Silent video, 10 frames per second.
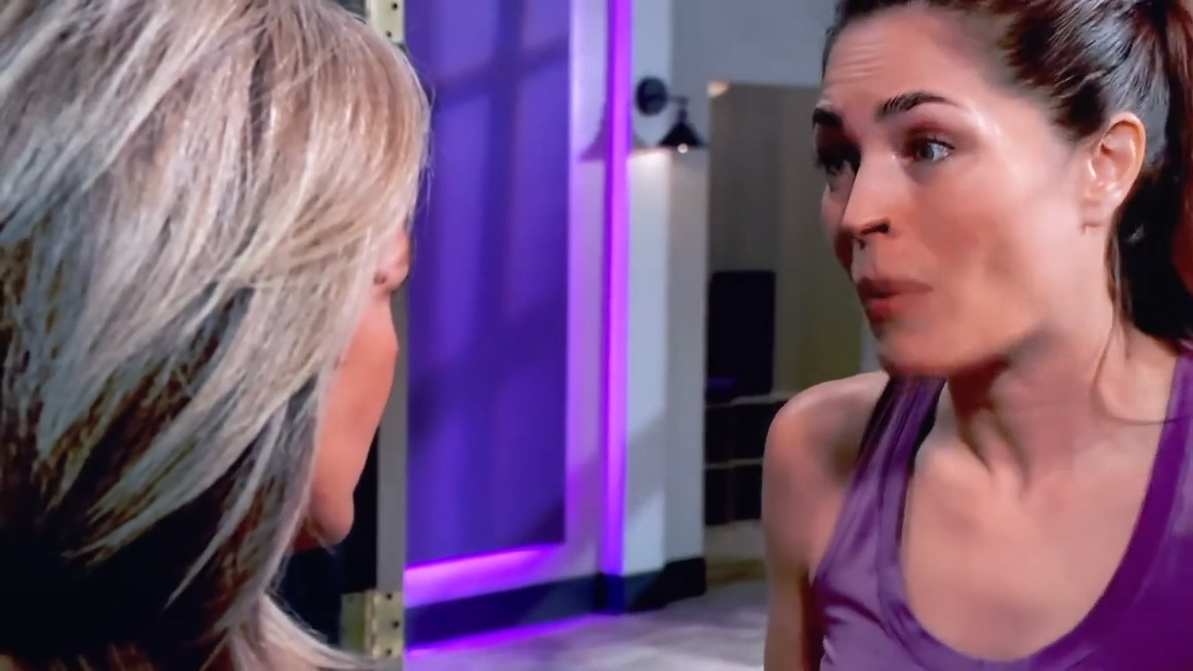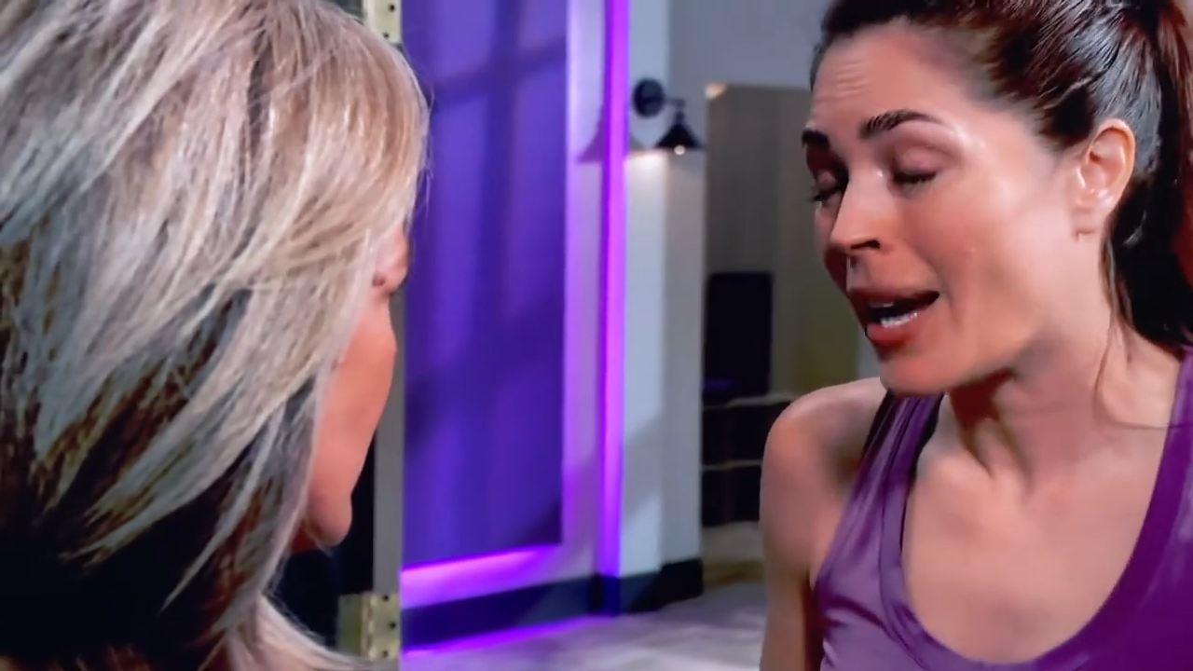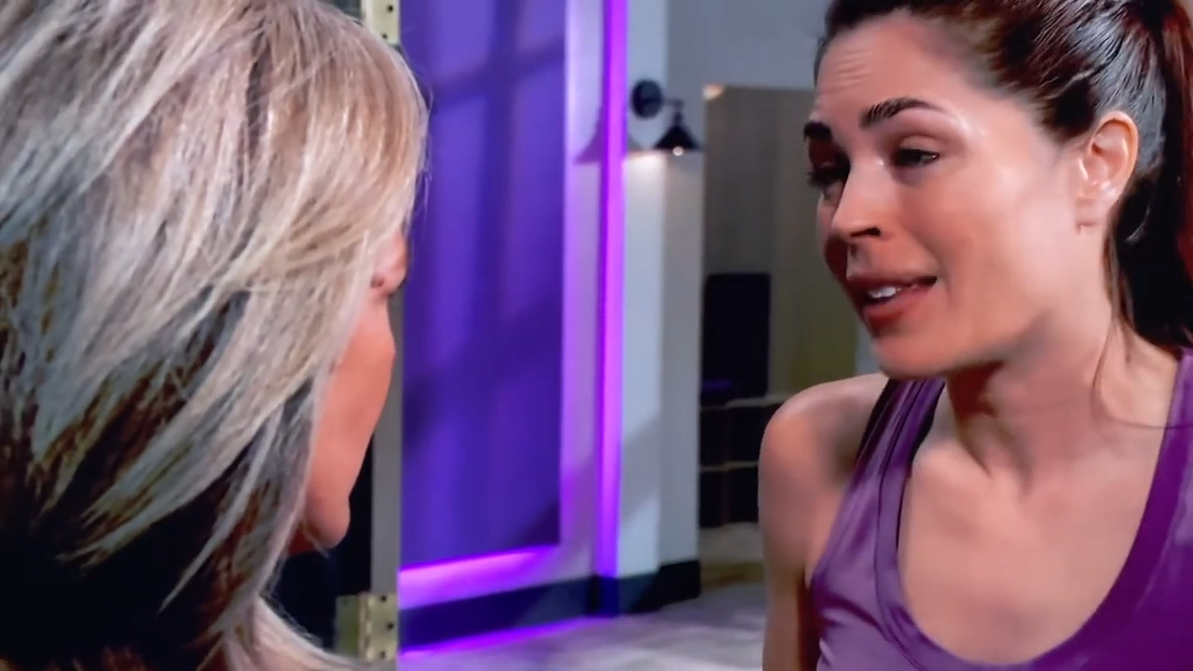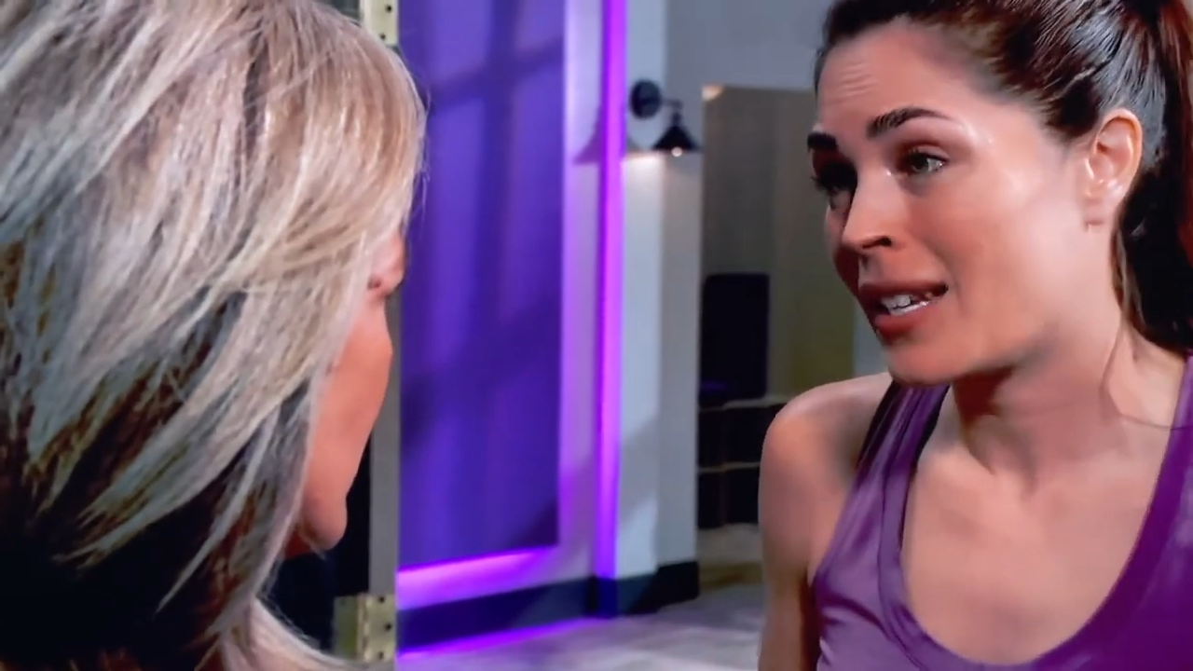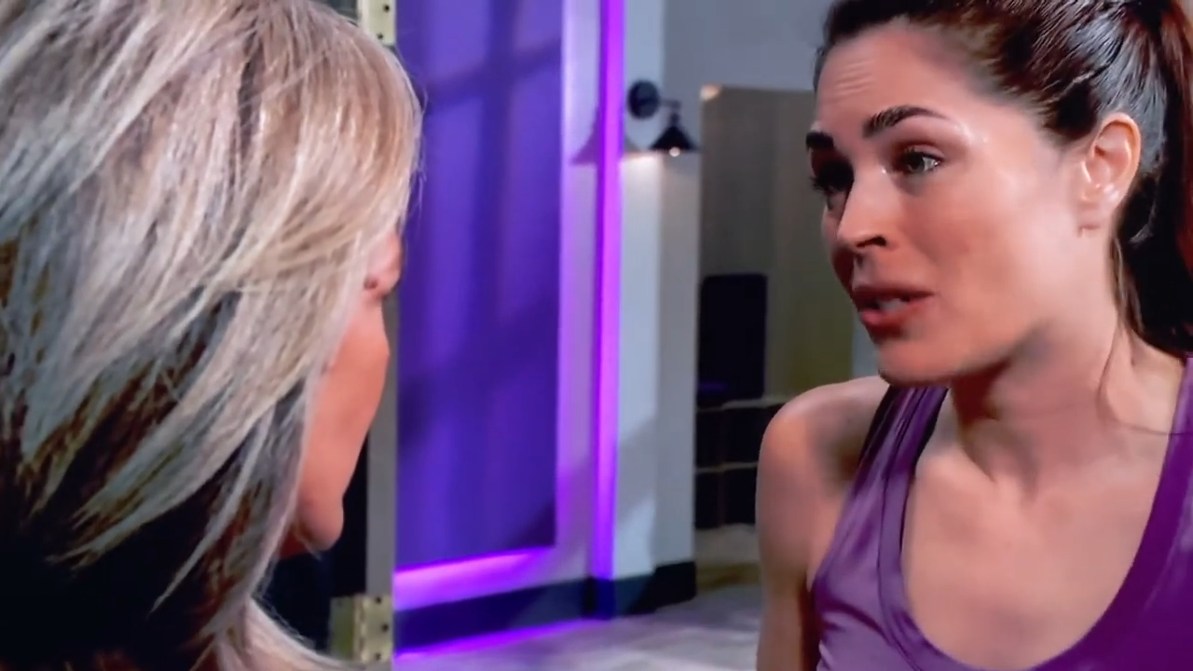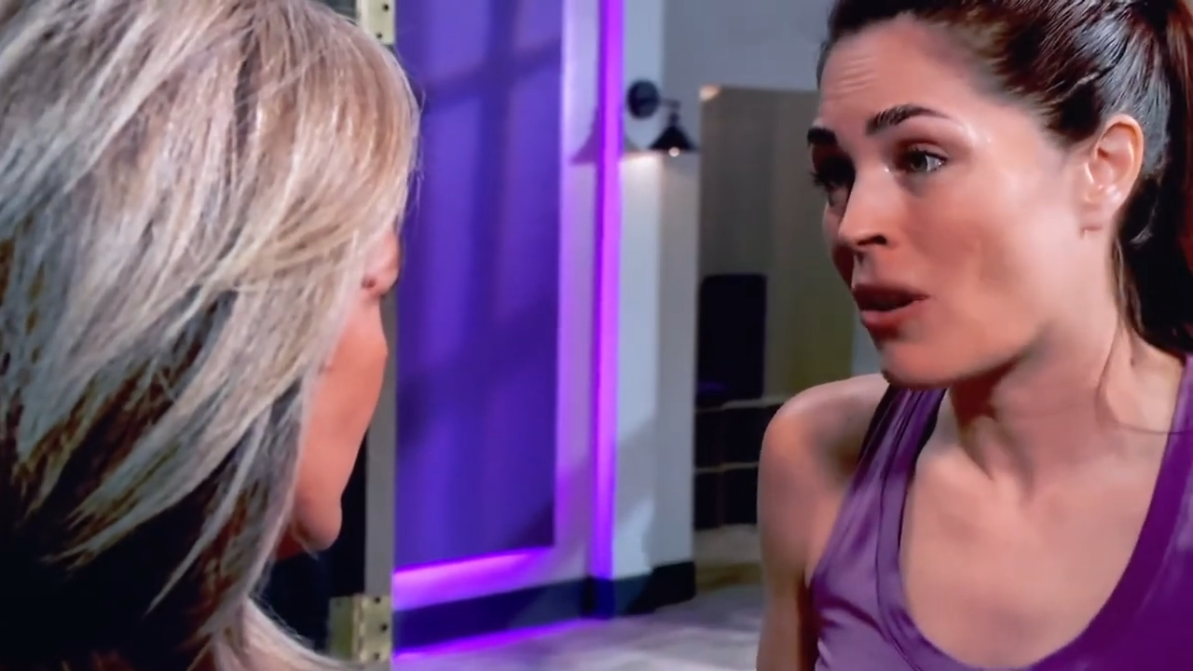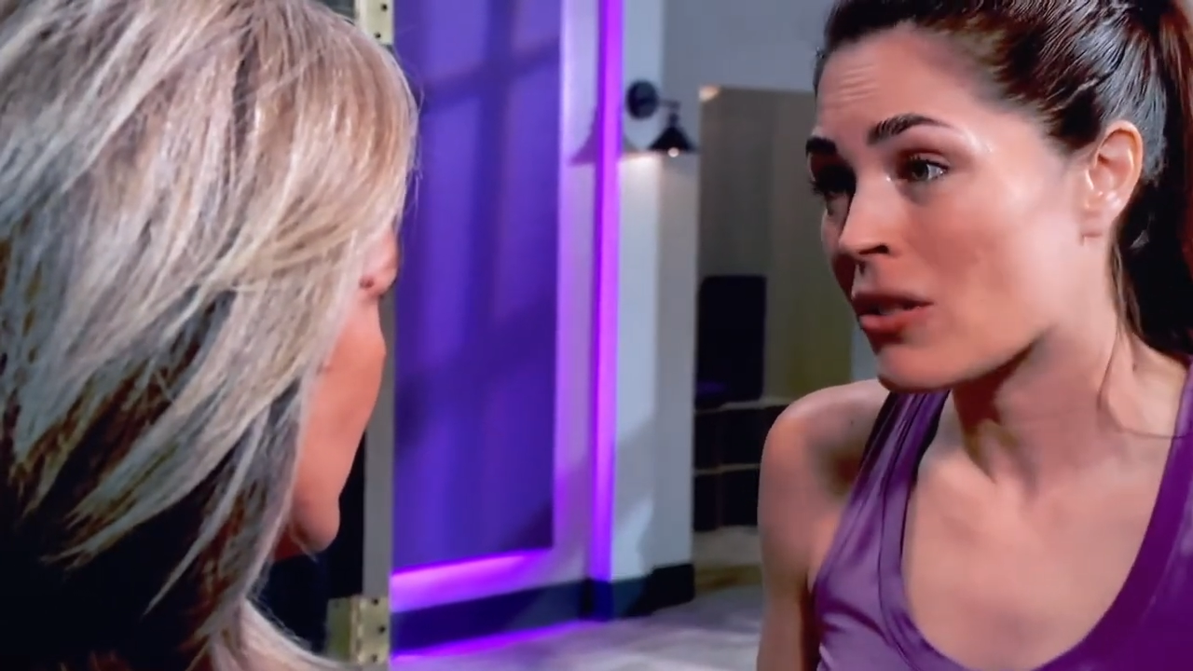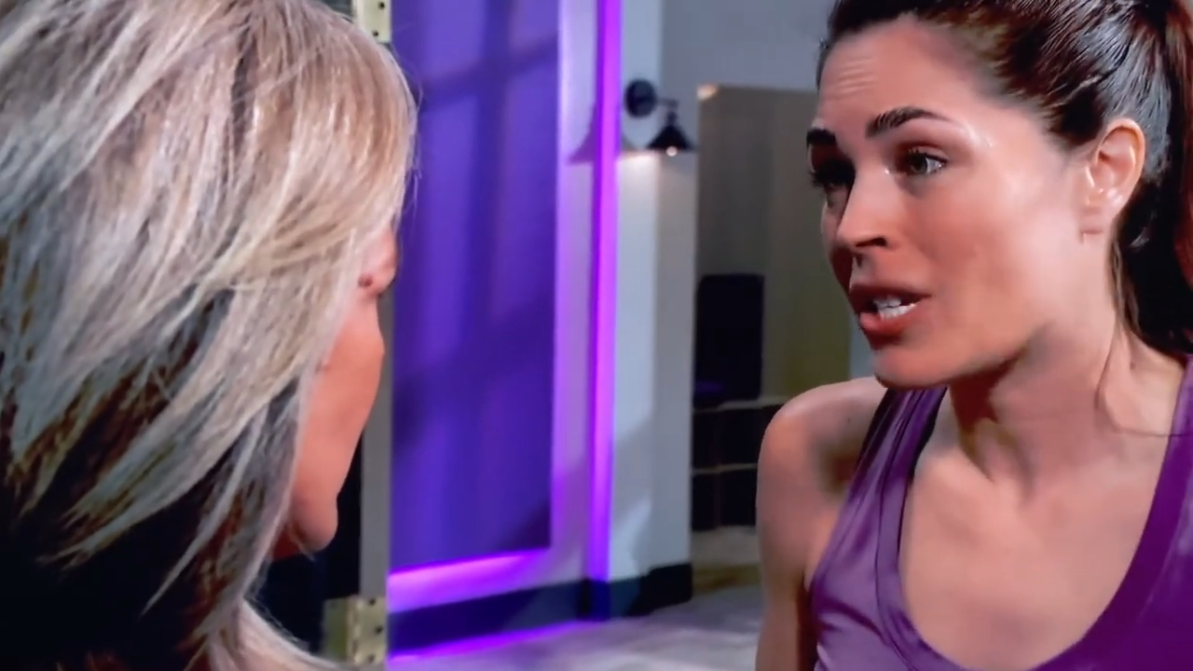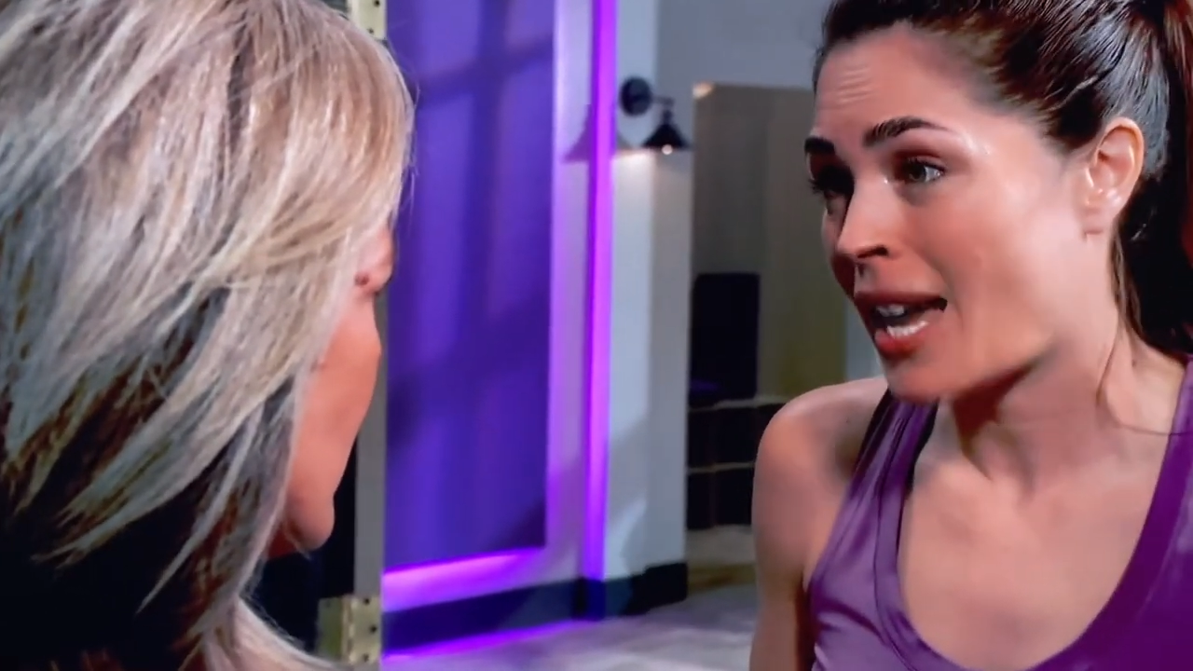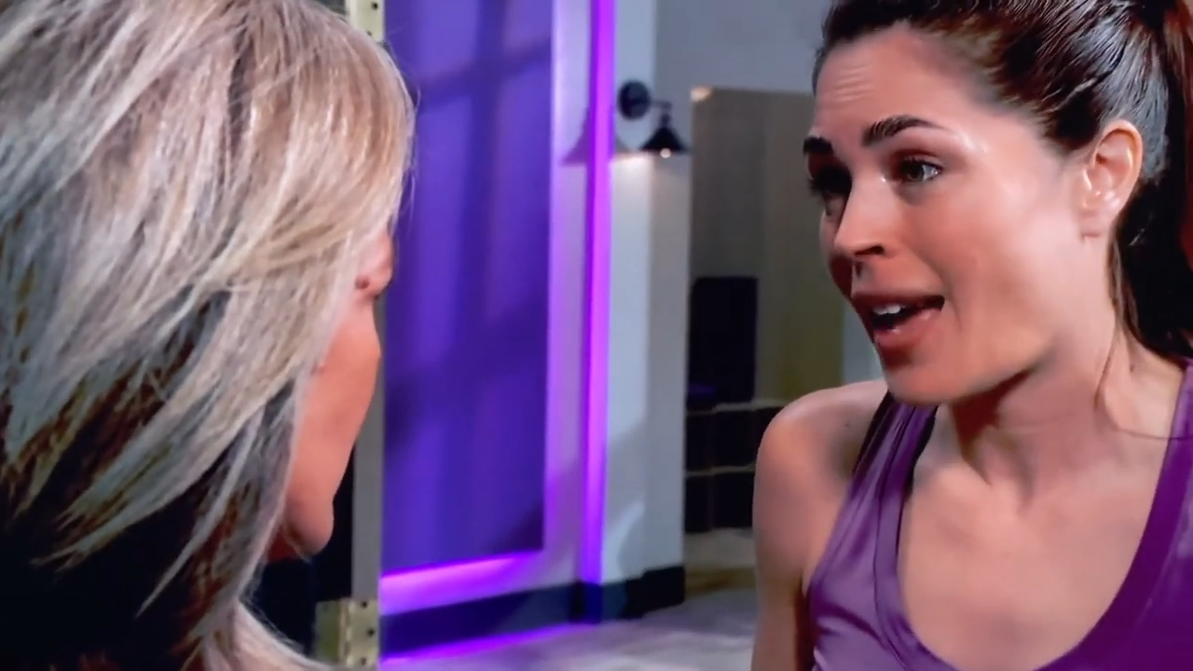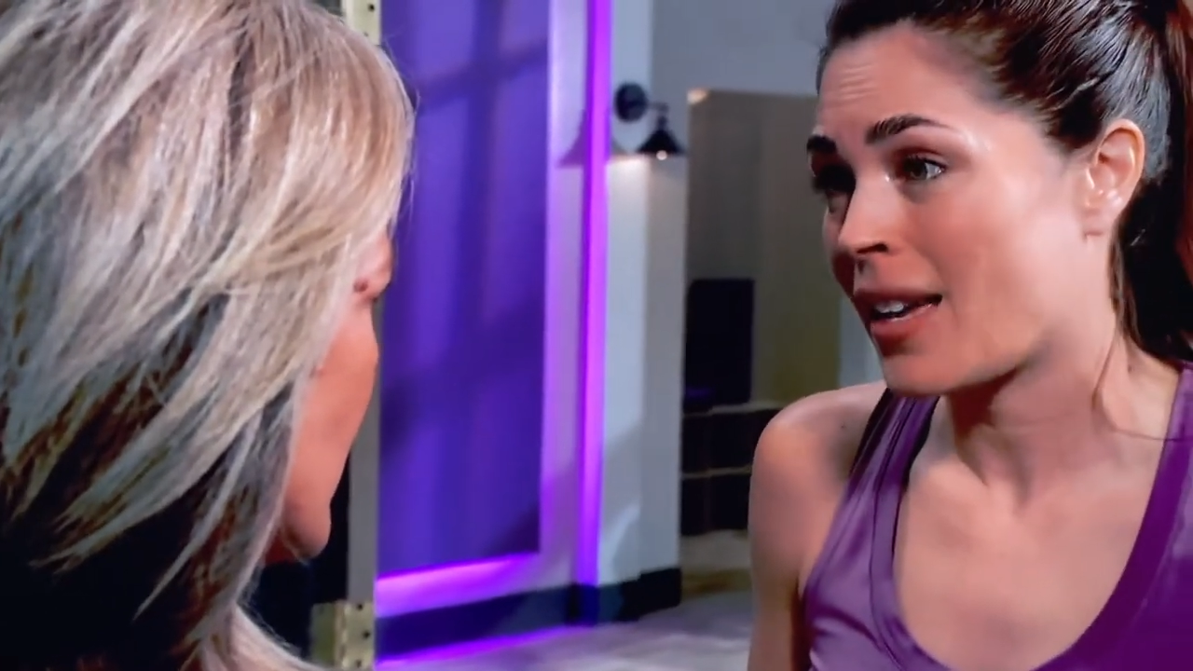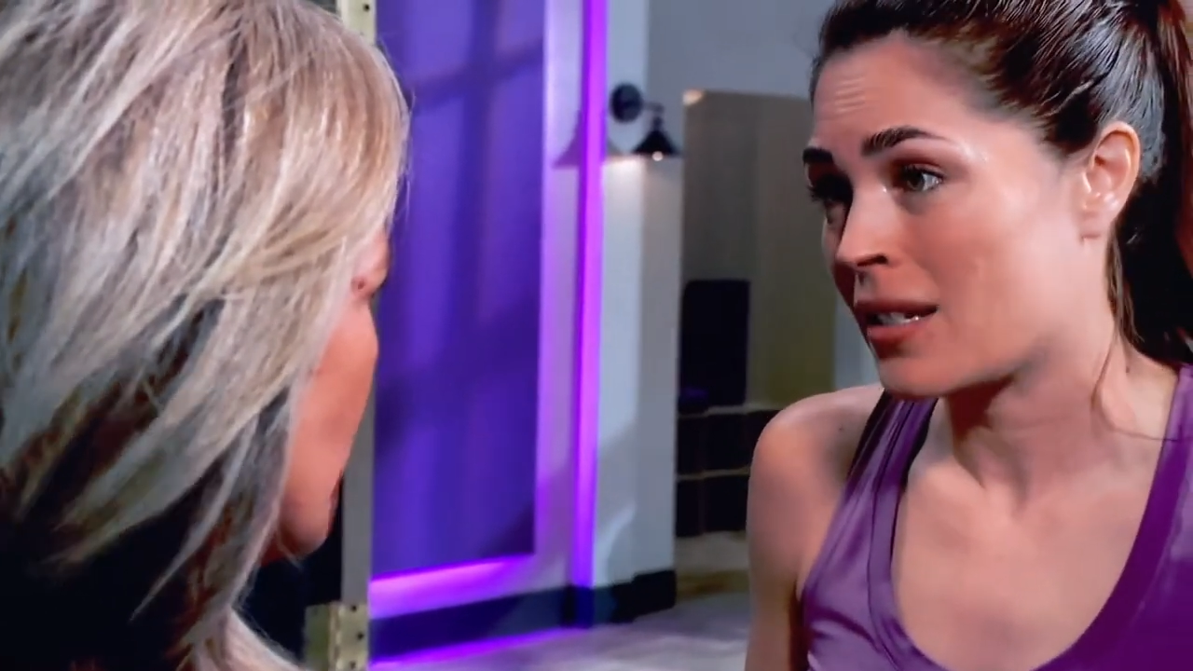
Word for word: Wiley is all she has.